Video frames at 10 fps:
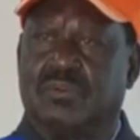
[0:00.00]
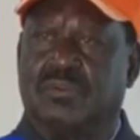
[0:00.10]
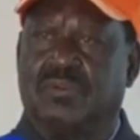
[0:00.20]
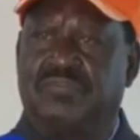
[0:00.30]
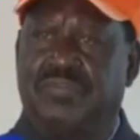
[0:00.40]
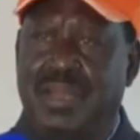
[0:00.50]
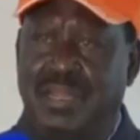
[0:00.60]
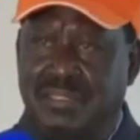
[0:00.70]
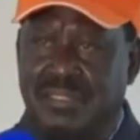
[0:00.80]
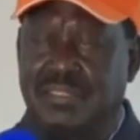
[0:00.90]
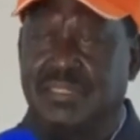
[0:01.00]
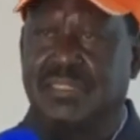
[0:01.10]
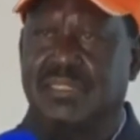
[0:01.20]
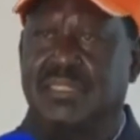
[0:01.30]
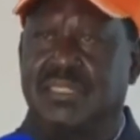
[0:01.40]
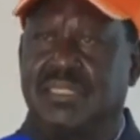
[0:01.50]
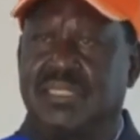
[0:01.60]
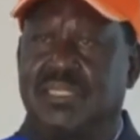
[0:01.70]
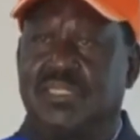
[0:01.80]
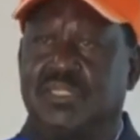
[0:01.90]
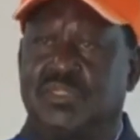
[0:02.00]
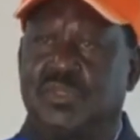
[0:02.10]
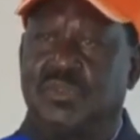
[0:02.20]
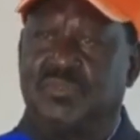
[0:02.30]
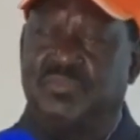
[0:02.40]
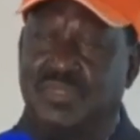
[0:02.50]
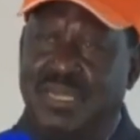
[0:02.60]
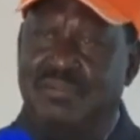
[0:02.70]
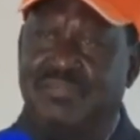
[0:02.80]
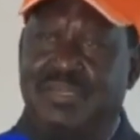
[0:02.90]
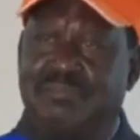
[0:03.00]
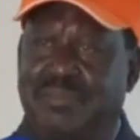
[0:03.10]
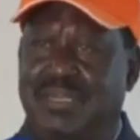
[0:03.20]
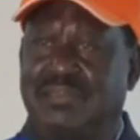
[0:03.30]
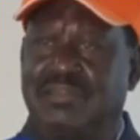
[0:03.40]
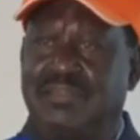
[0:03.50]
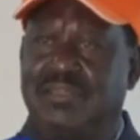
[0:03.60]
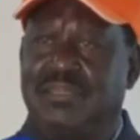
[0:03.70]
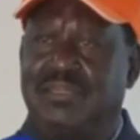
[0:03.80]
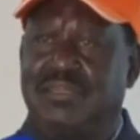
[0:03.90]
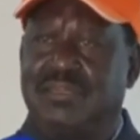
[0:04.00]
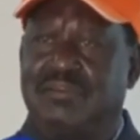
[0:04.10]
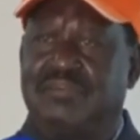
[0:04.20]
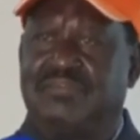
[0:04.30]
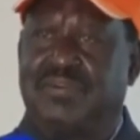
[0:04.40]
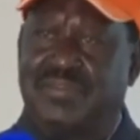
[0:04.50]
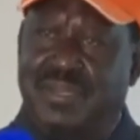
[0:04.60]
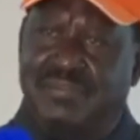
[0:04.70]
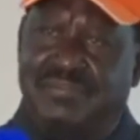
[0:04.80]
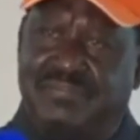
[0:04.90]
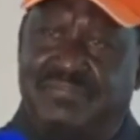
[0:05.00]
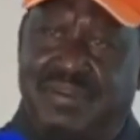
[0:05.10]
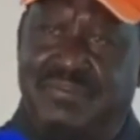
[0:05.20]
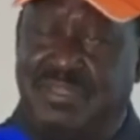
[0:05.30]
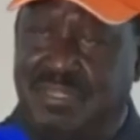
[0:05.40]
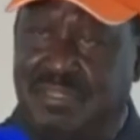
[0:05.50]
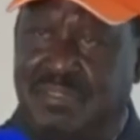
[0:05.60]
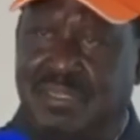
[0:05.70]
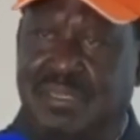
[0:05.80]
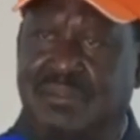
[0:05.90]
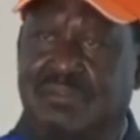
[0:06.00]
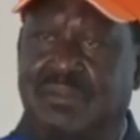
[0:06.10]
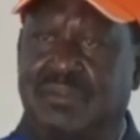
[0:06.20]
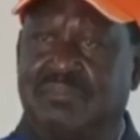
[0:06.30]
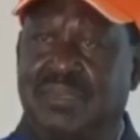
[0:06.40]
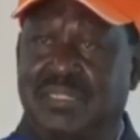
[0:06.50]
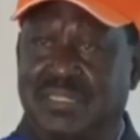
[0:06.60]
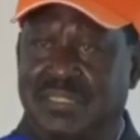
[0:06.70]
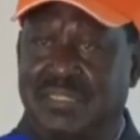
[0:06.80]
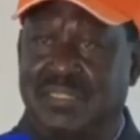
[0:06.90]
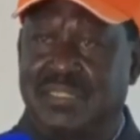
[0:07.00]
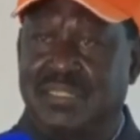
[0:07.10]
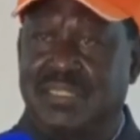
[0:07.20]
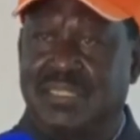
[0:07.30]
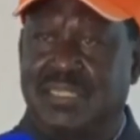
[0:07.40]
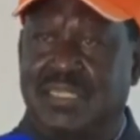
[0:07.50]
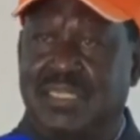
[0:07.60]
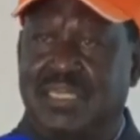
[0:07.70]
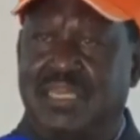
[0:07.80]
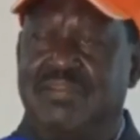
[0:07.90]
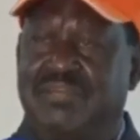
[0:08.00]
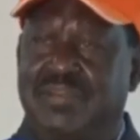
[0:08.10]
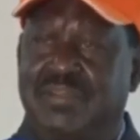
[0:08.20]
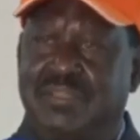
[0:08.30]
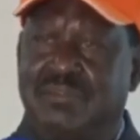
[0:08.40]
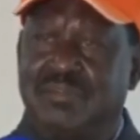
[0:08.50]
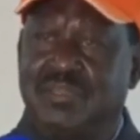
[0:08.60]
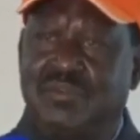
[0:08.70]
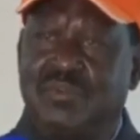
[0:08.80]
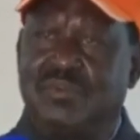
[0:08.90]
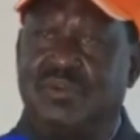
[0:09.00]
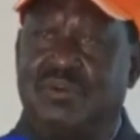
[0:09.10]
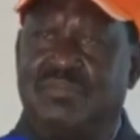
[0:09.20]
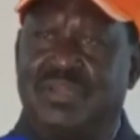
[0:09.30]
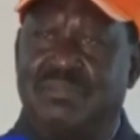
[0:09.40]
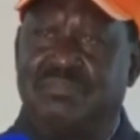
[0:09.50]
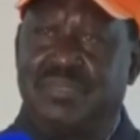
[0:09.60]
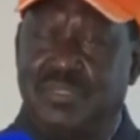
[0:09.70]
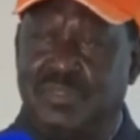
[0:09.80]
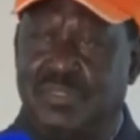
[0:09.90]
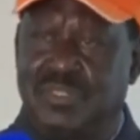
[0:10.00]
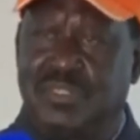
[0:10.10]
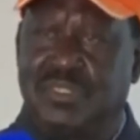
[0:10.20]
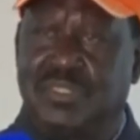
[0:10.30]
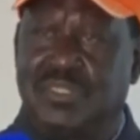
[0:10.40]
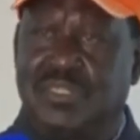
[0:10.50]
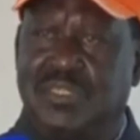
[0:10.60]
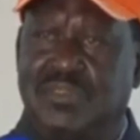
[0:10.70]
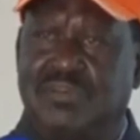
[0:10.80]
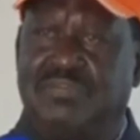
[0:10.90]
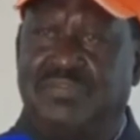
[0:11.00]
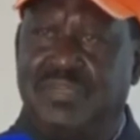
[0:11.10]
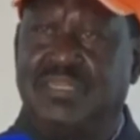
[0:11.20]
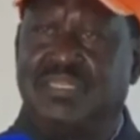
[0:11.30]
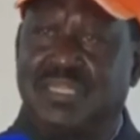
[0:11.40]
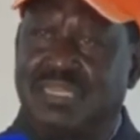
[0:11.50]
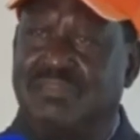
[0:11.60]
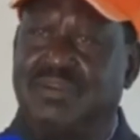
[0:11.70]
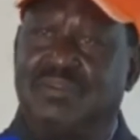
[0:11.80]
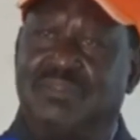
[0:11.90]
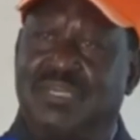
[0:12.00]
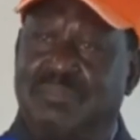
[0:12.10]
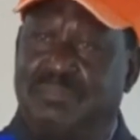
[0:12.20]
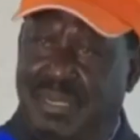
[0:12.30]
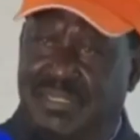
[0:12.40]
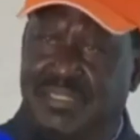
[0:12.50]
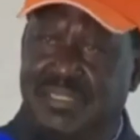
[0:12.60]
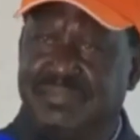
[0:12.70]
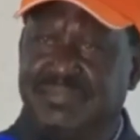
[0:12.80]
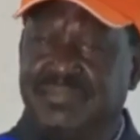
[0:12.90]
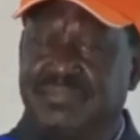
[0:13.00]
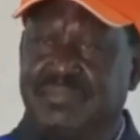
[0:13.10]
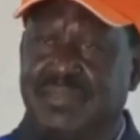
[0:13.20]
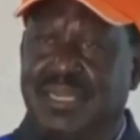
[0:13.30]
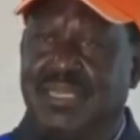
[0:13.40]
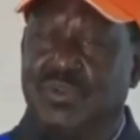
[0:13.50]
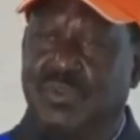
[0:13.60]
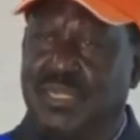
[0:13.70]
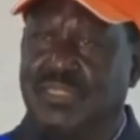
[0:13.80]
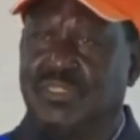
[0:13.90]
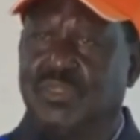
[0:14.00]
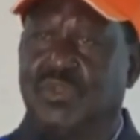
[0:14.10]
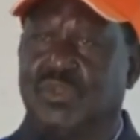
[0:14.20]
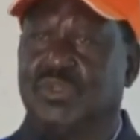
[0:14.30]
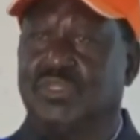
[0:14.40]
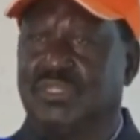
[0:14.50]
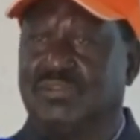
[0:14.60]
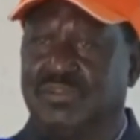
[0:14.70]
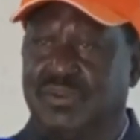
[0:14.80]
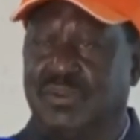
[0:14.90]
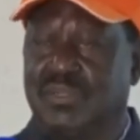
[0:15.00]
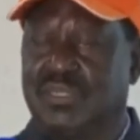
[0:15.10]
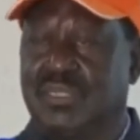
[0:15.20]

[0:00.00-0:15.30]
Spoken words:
confined to serve that party for that 5 years mandate. If in the middle of that period you feel dissatisfied with that party, the one to cross the floor,